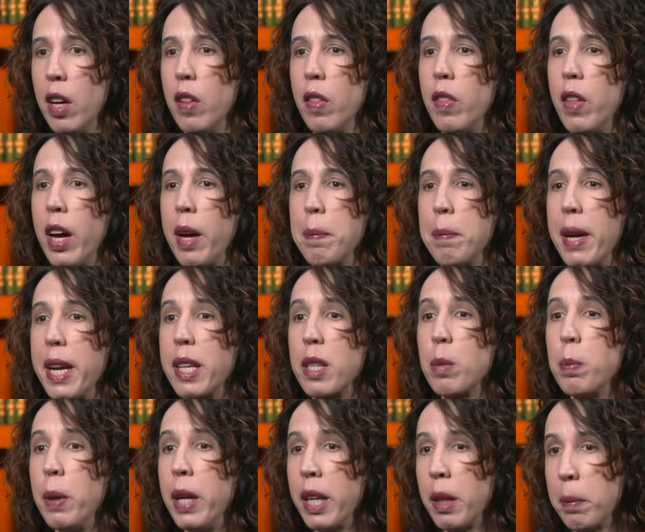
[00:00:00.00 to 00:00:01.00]
that
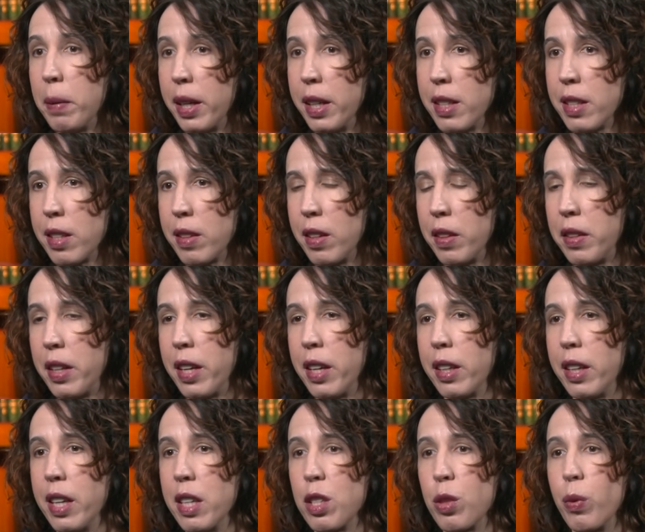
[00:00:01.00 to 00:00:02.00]
makes pigment that
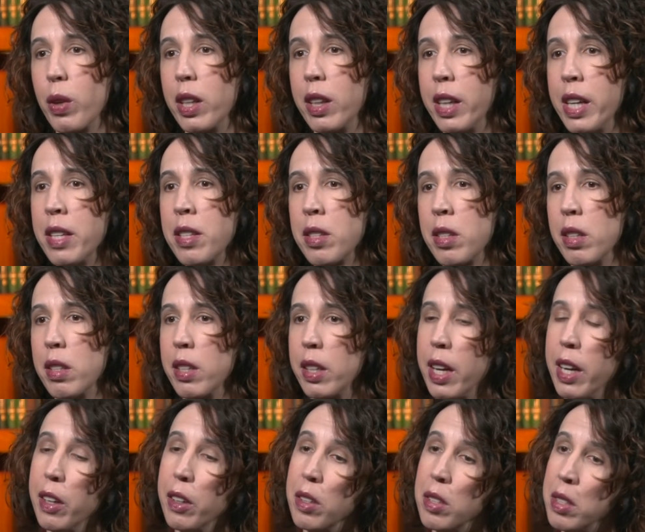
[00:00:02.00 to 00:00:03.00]
then gets released to
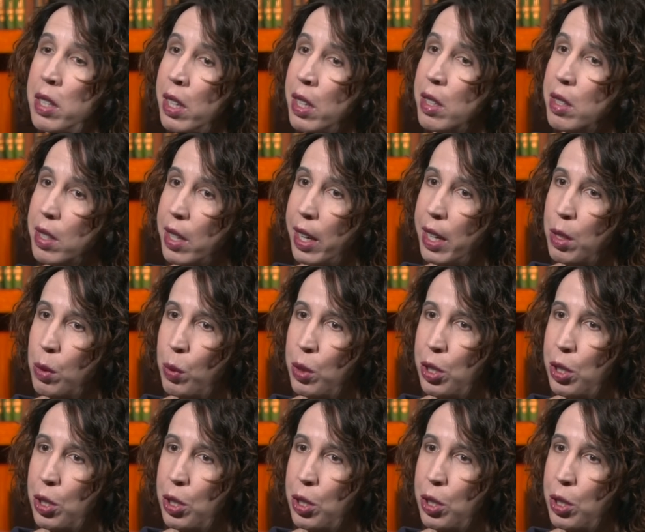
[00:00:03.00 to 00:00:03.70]
keratinocytes,